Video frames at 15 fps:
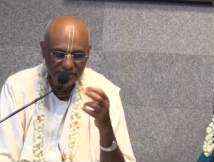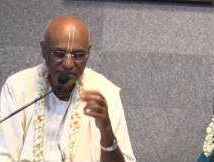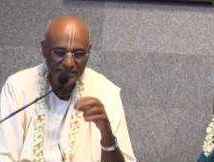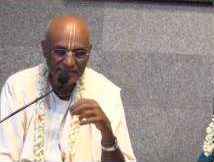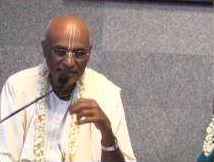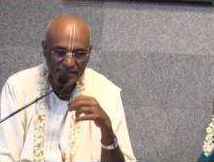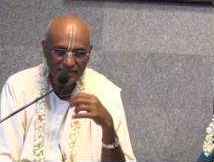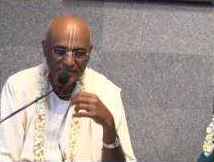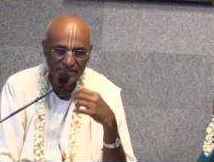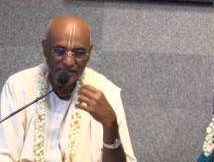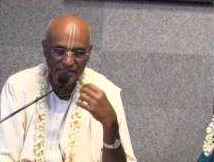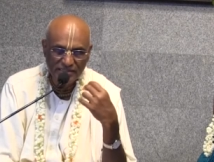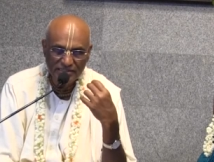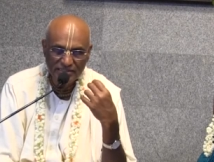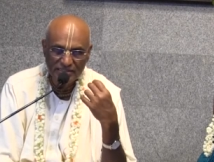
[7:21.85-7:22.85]
His nature
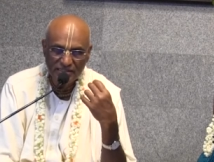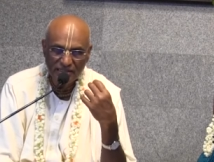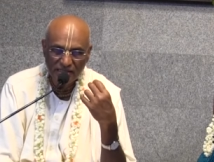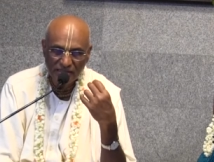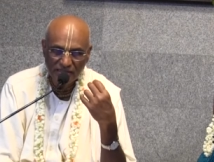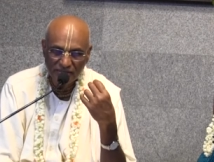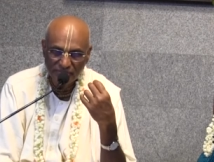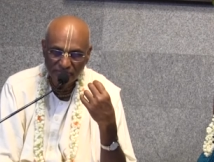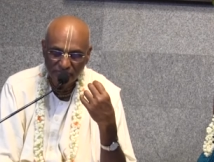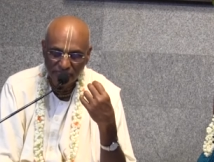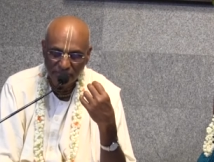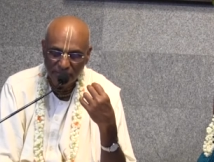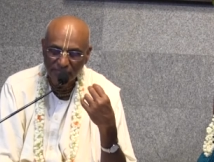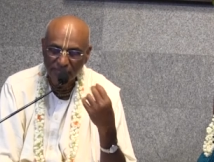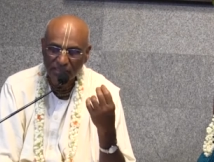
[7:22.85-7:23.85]
is
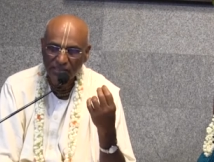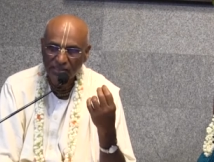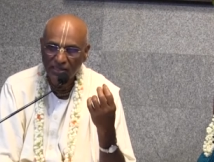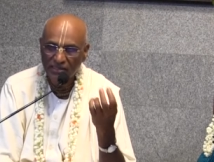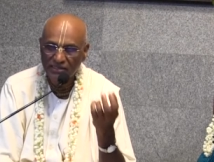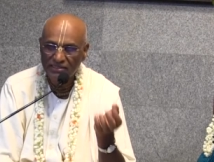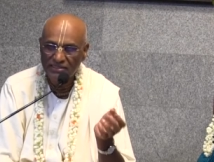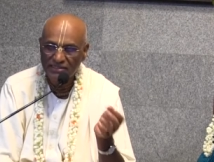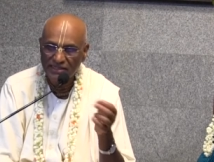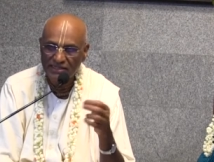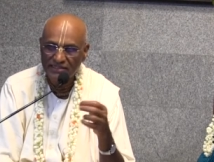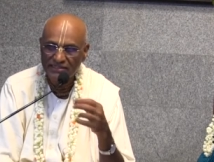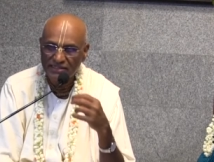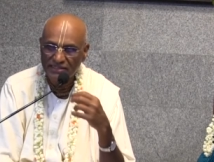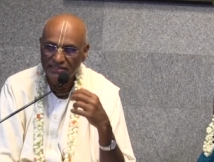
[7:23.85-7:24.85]
Brahman and his
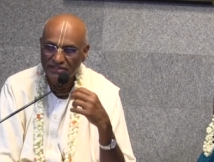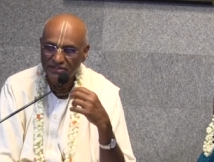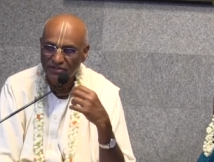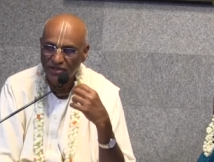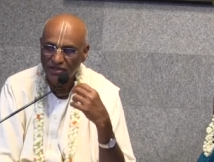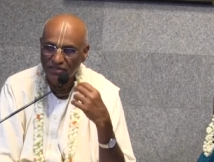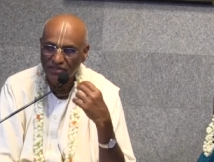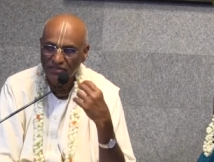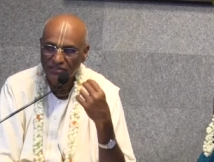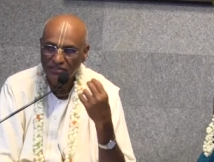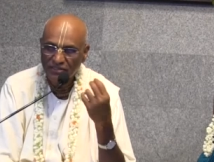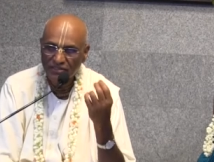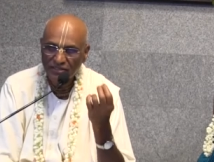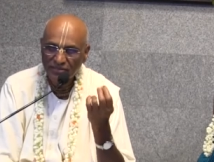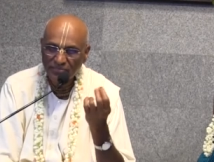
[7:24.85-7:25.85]
nature is not
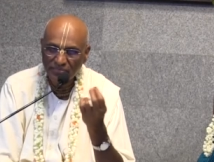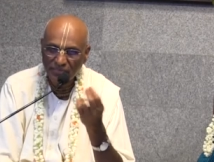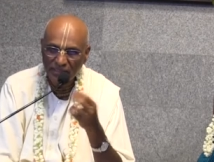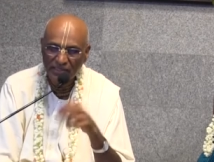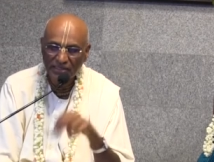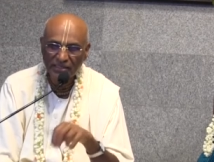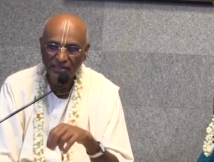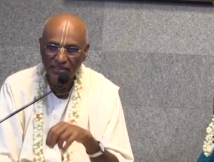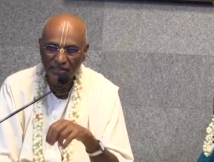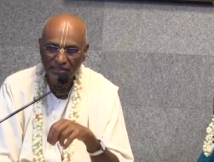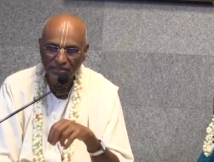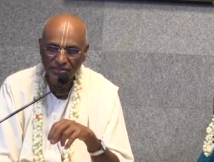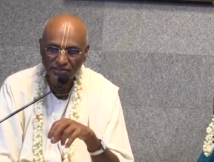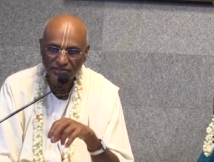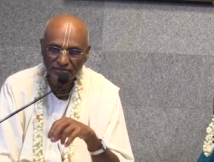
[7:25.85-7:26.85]
material
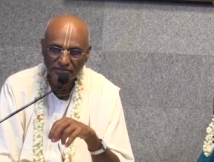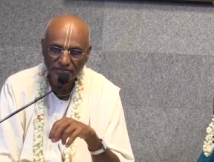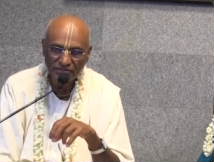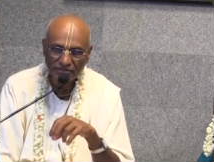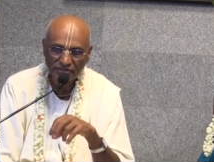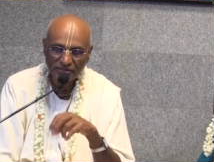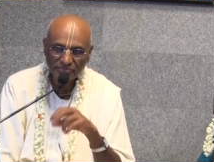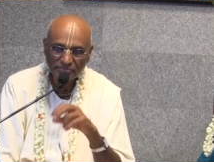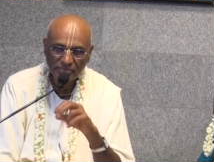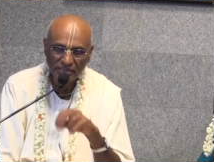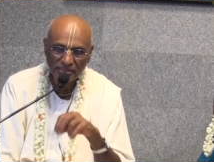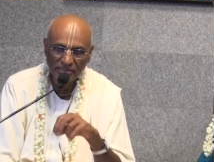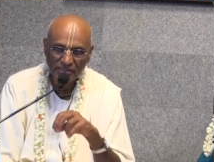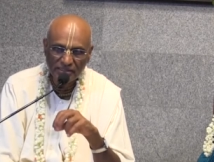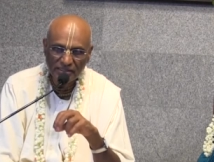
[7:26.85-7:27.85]
nature.
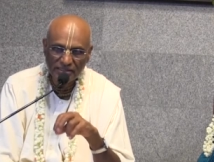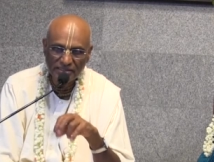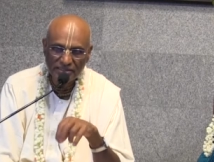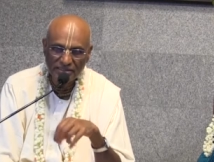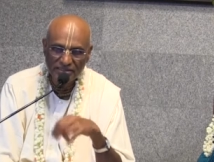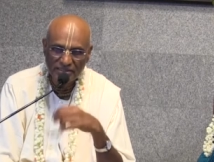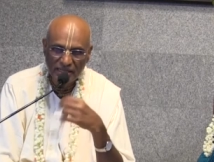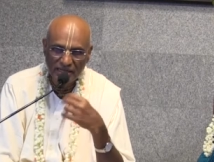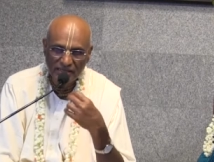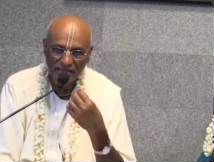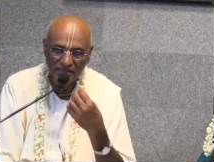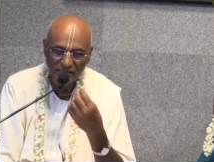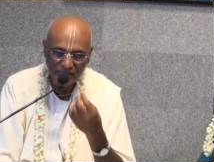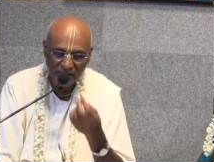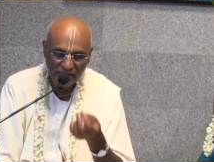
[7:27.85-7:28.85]
Material nature is
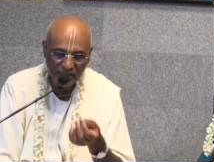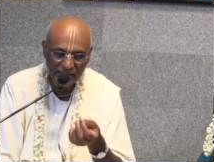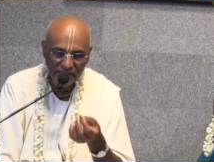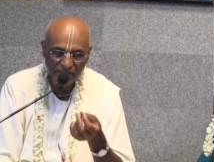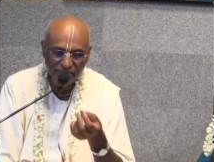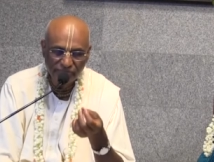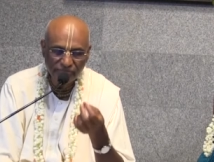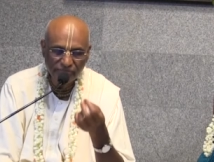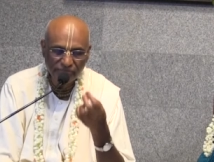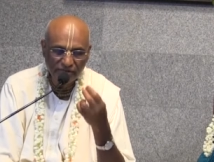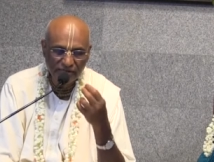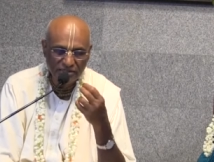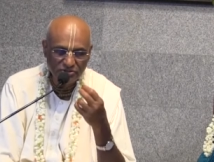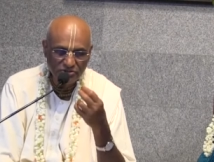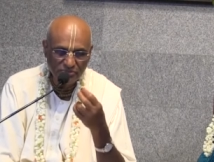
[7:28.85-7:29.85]
another kind of
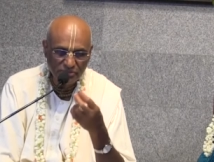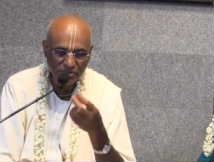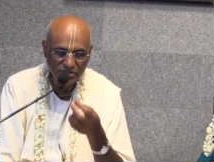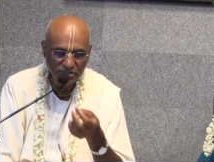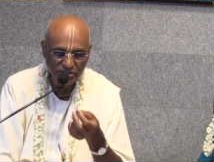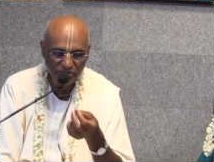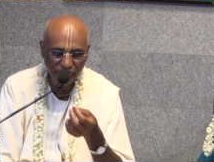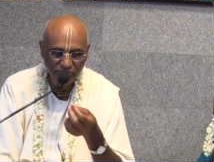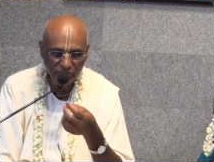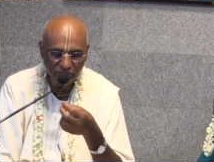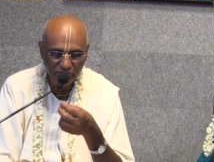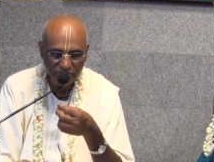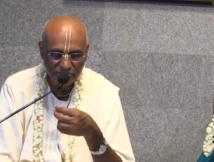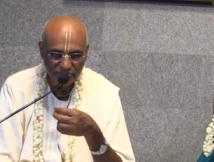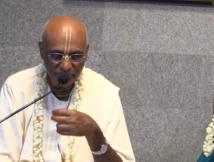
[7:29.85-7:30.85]
transformation of
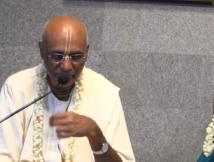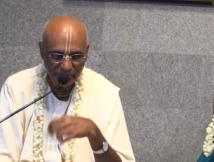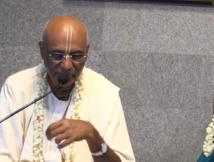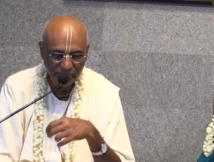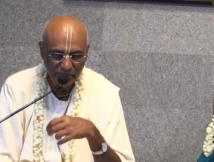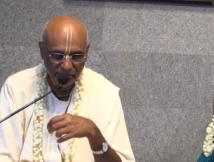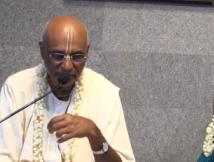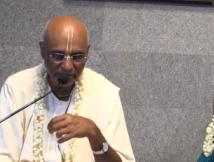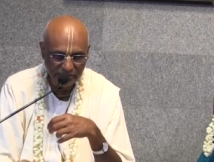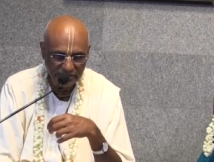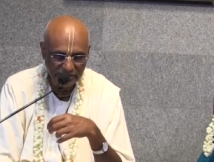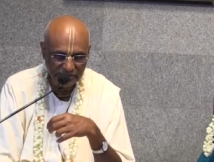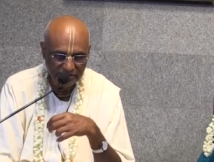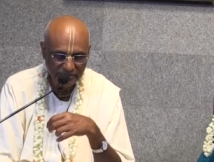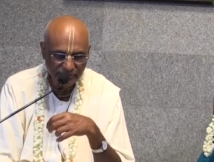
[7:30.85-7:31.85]
Lord's Brahman
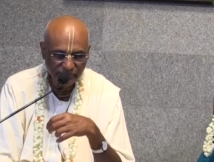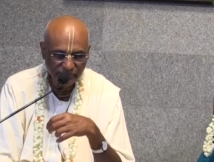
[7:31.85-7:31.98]
energy.